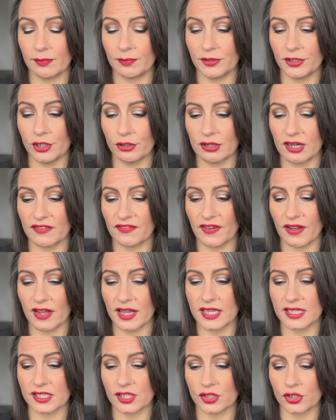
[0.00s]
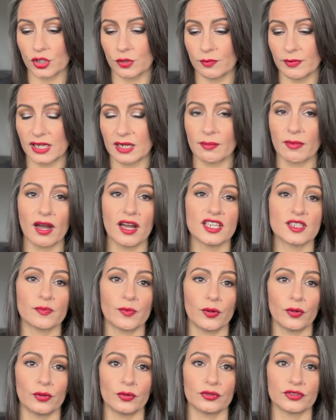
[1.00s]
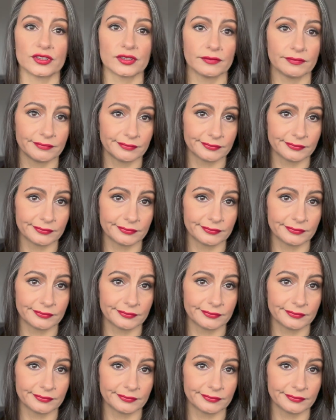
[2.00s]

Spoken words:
purifies to minimize pores.